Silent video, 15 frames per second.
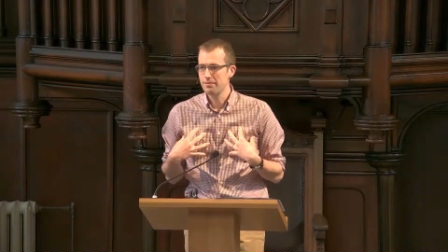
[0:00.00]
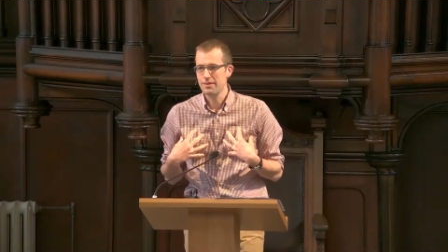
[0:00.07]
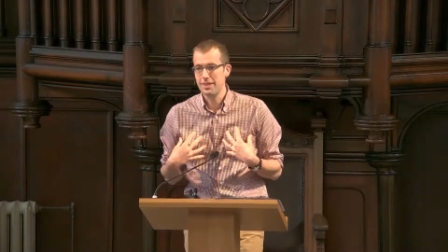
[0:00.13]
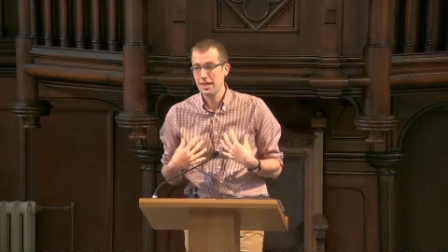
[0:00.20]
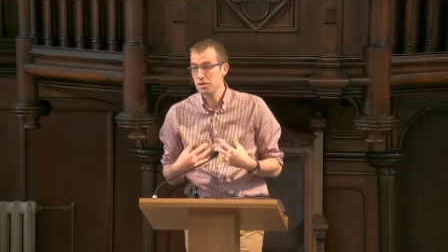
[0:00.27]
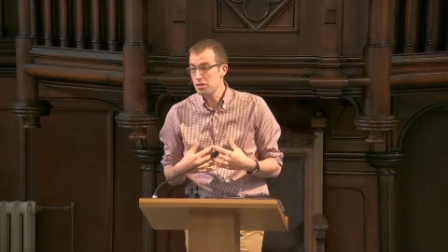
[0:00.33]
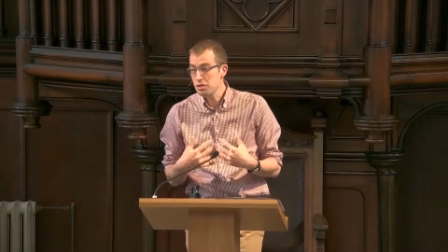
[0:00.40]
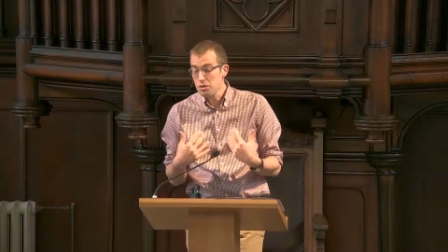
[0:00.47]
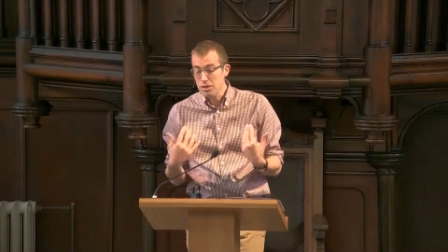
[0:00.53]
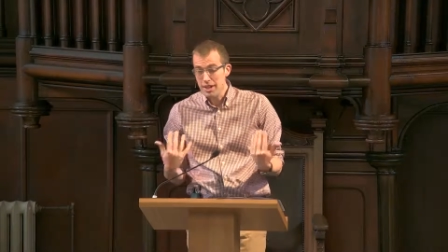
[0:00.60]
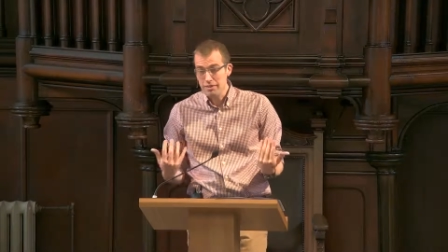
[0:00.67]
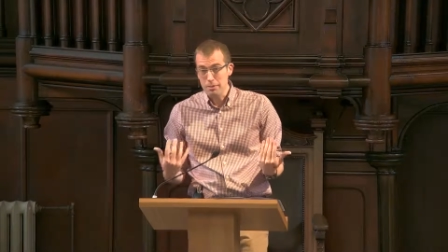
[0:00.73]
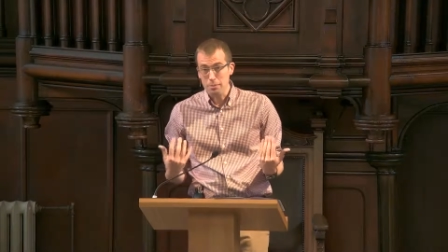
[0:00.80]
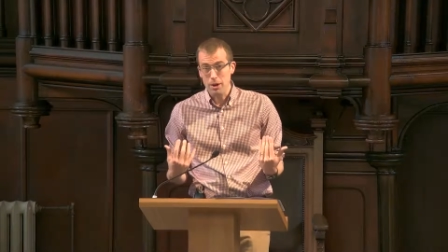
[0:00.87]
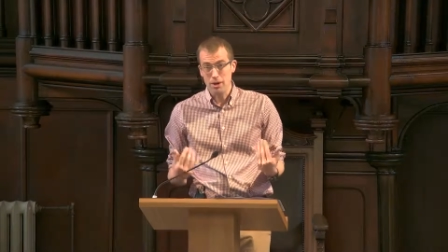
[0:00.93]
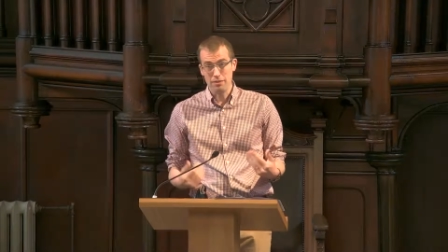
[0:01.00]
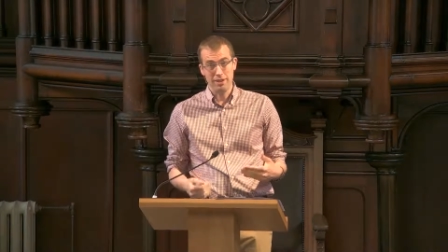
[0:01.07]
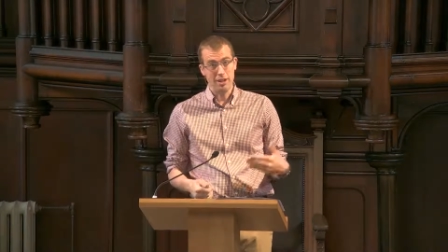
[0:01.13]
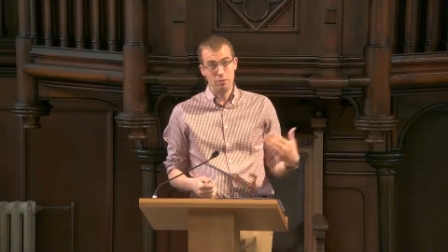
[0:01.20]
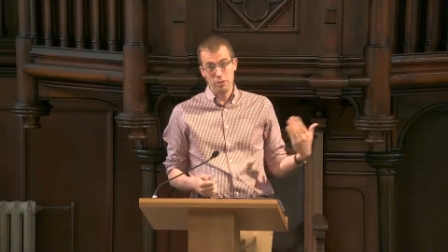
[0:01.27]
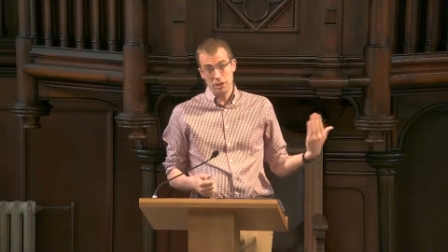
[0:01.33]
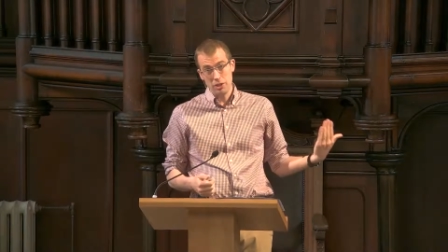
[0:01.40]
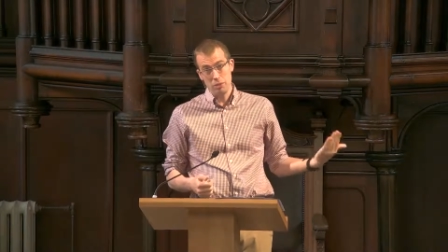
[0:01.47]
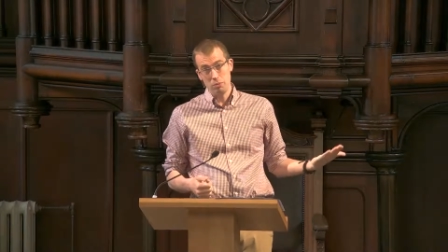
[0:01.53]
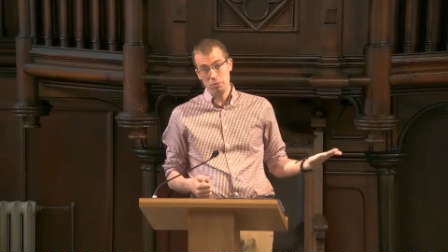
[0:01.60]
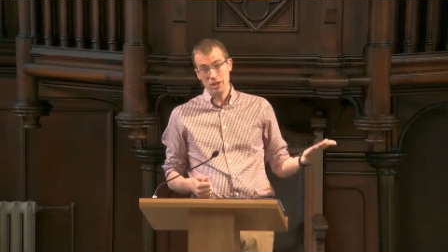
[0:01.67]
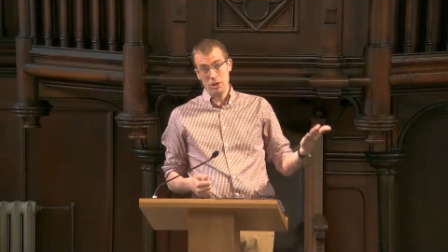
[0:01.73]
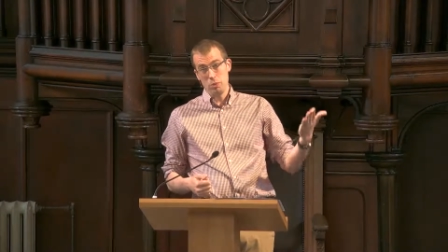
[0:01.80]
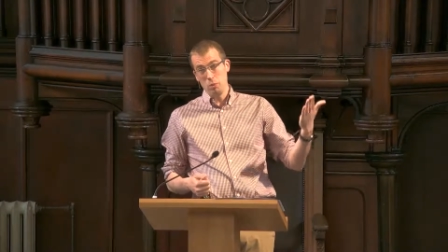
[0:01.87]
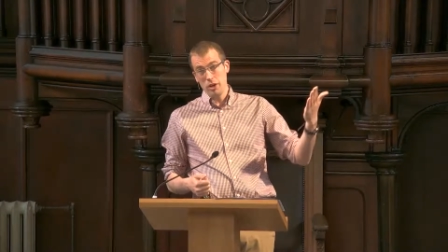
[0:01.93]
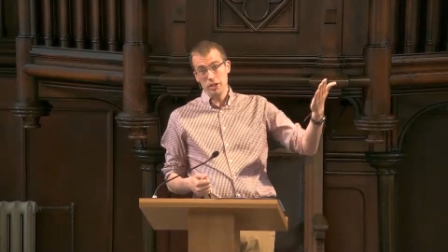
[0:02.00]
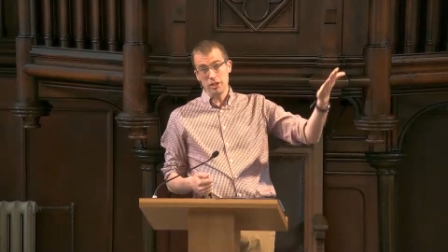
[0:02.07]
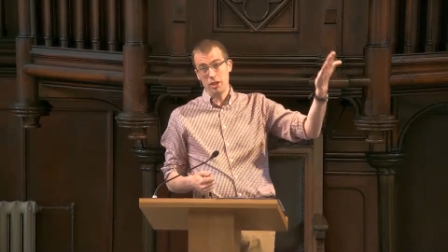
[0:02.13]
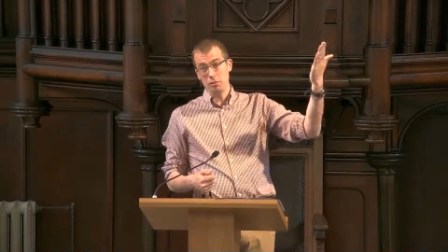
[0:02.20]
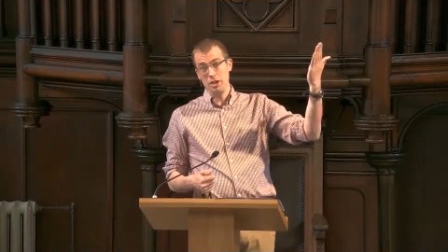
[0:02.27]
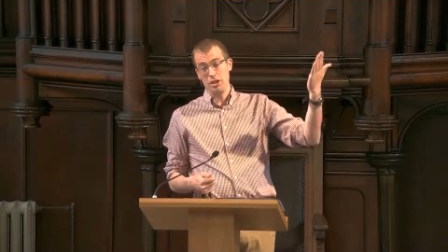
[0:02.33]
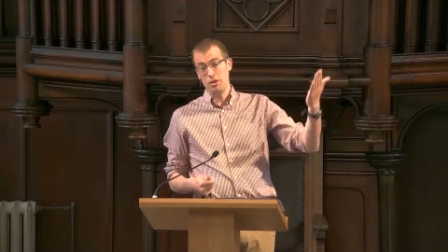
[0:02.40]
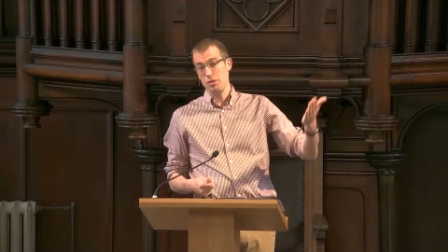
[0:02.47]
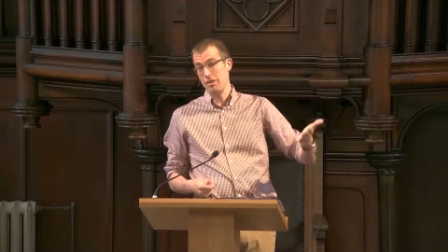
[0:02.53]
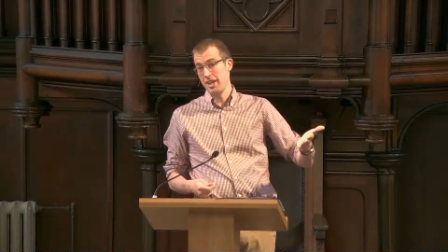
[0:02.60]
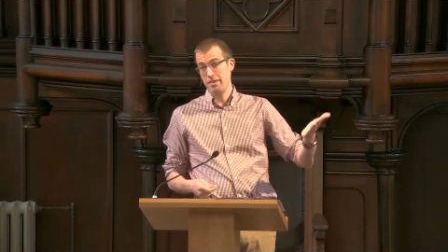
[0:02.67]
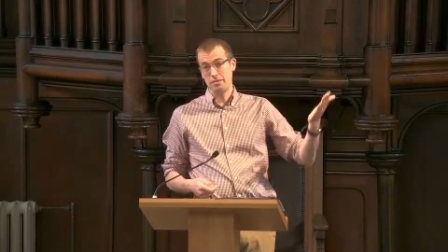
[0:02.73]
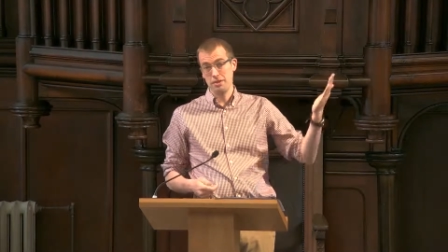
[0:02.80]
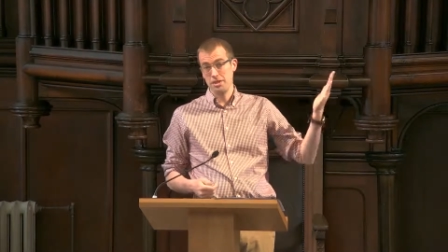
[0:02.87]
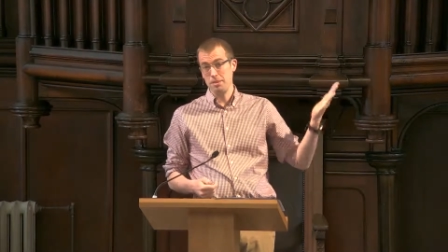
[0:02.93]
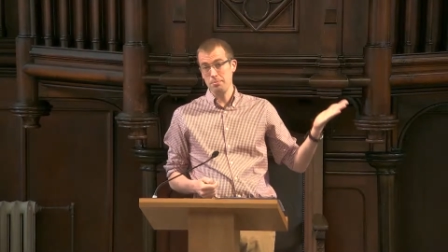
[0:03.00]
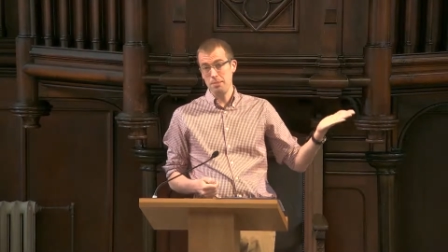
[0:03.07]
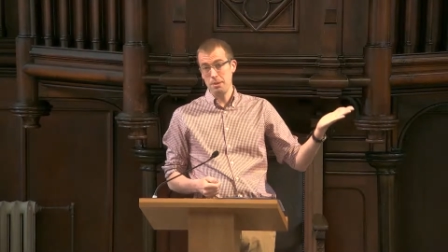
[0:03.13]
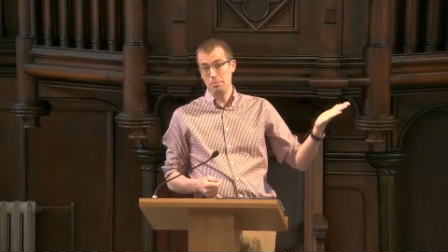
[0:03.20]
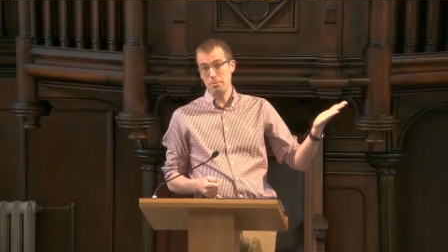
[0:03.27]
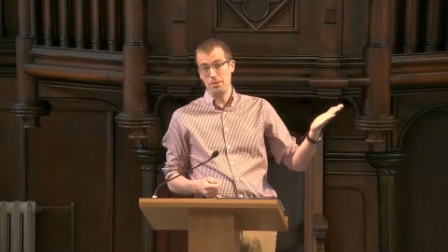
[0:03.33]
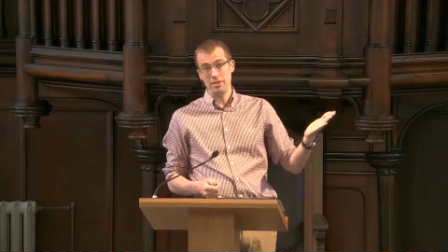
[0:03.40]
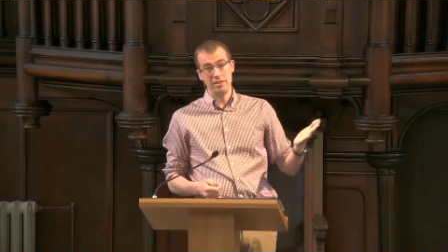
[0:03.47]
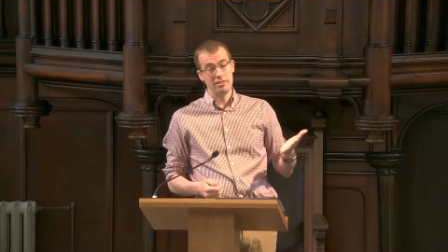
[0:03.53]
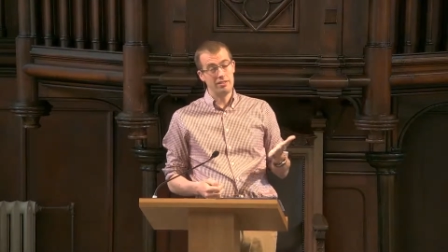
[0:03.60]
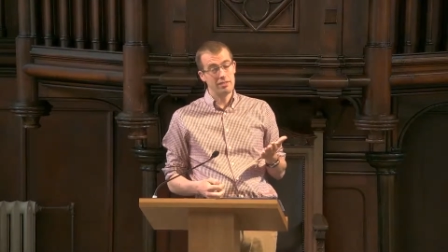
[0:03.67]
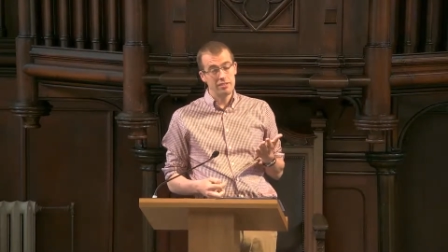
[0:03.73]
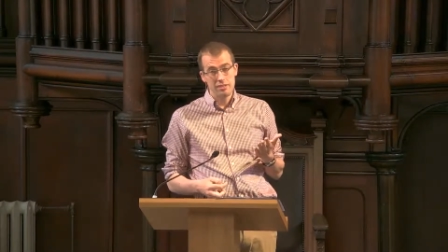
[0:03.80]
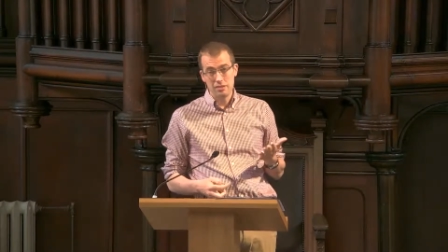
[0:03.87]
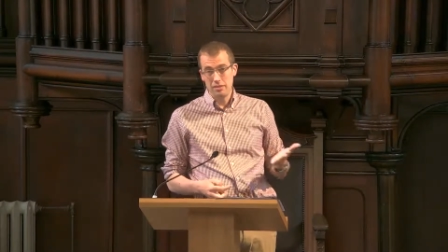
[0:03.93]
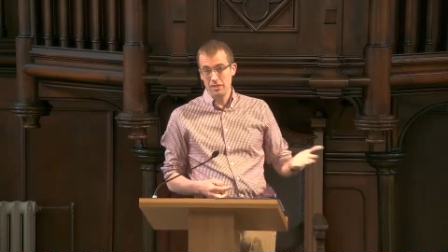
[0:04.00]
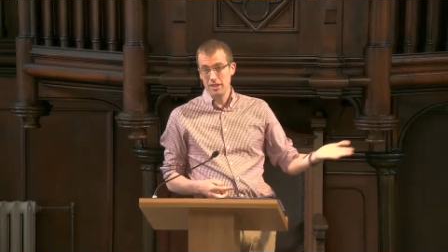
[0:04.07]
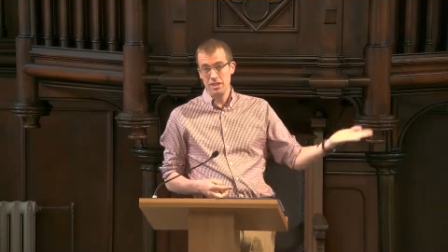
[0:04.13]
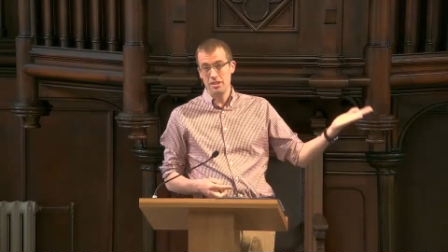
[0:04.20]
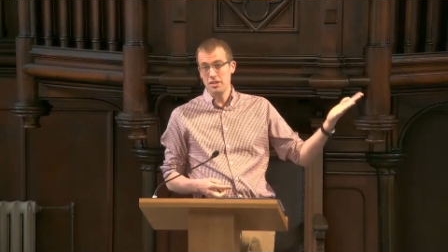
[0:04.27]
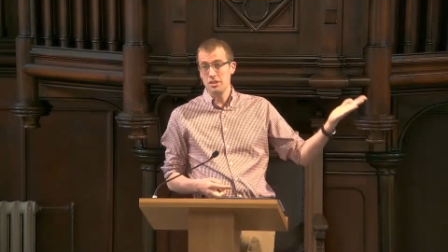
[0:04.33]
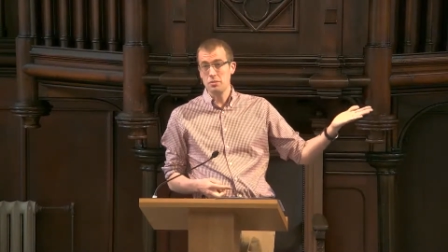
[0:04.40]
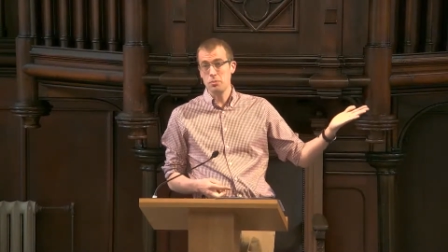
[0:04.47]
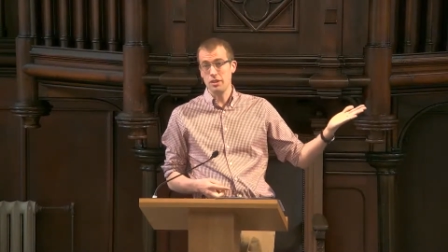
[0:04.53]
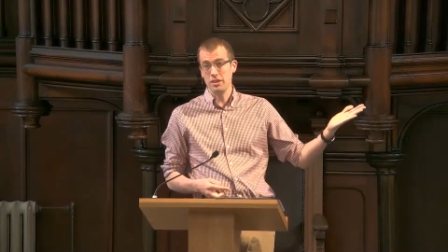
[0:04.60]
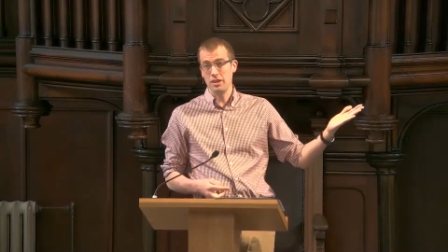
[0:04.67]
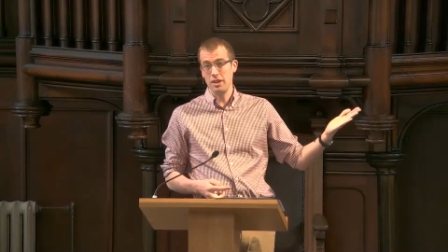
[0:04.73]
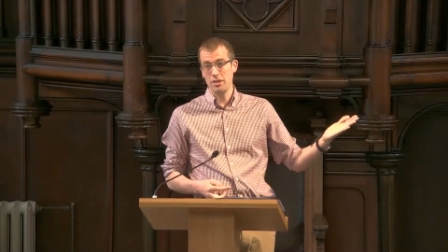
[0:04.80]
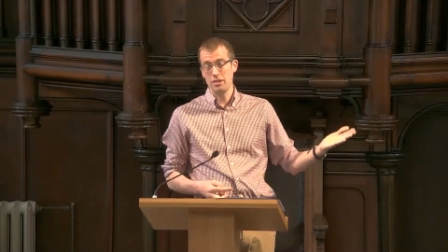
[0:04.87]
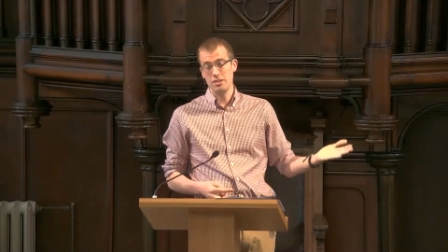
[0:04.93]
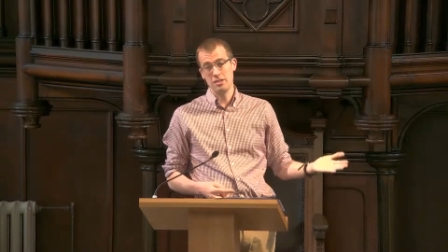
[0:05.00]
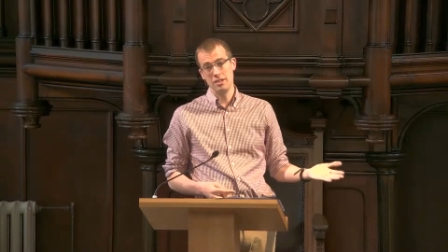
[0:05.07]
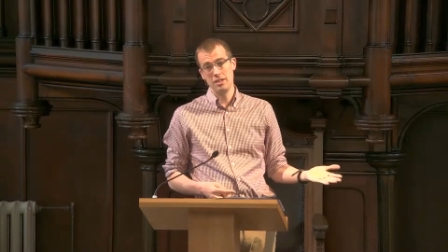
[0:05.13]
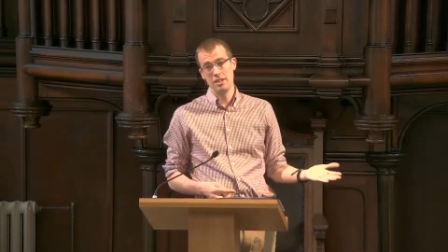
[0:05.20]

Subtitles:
That's true in every part of life. We can work our way through that. For some people, it doesn't work out.